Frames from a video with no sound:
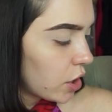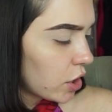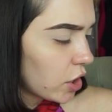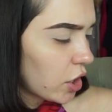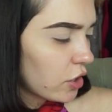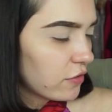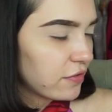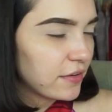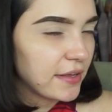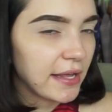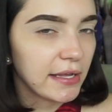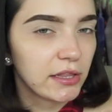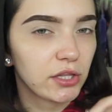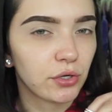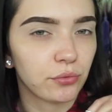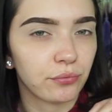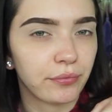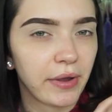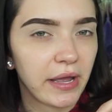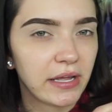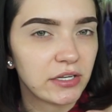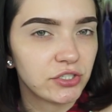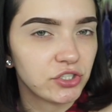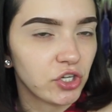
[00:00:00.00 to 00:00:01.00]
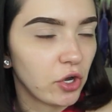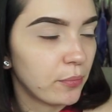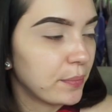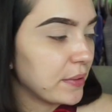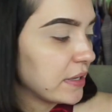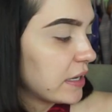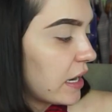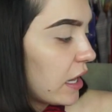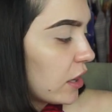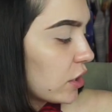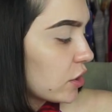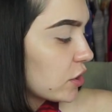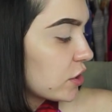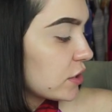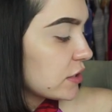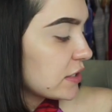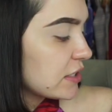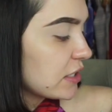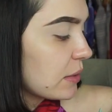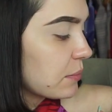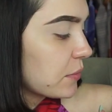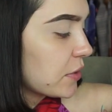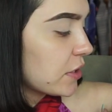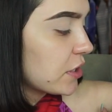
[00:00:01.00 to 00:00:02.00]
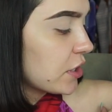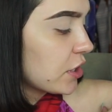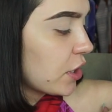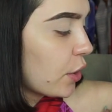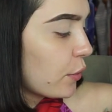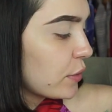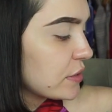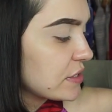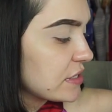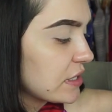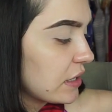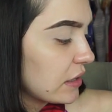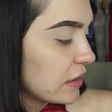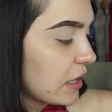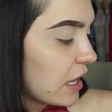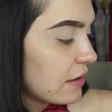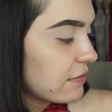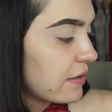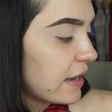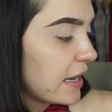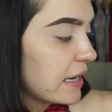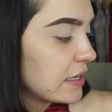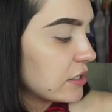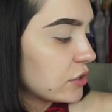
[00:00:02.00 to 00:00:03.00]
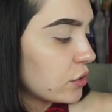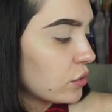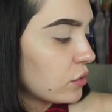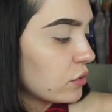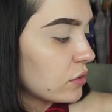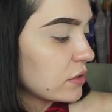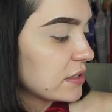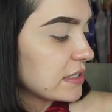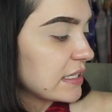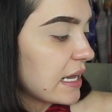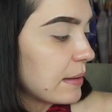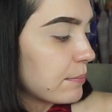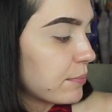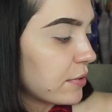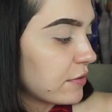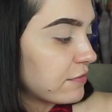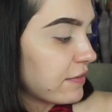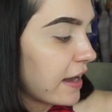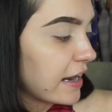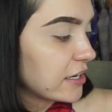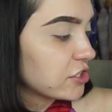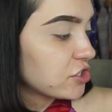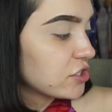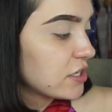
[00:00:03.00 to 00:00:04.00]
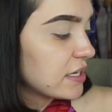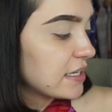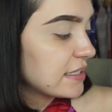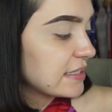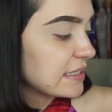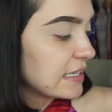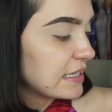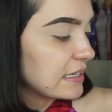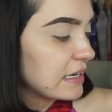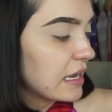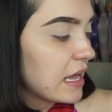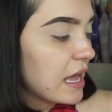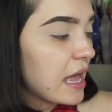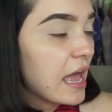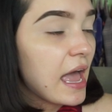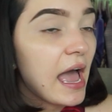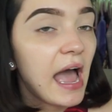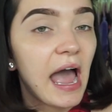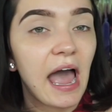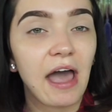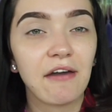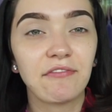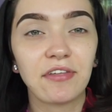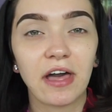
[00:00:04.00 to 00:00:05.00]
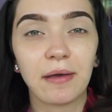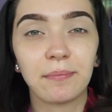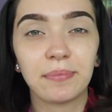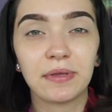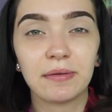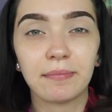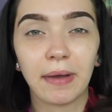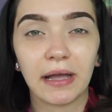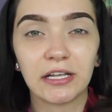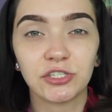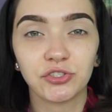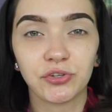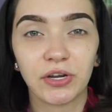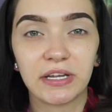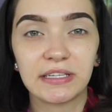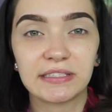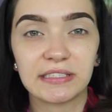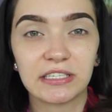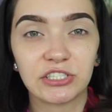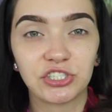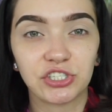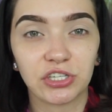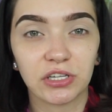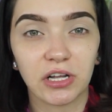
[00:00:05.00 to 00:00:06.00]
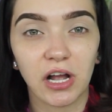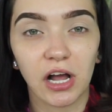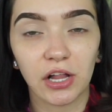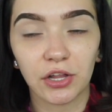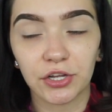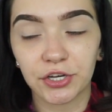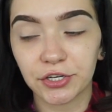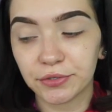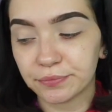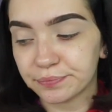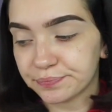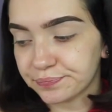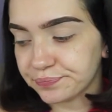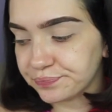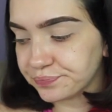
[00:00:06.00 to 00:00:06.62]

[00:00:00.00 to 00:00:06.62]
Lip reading: go for like the red taupey color. So I'm going to go into Love Handles and Perfectionist and have that be my transition color.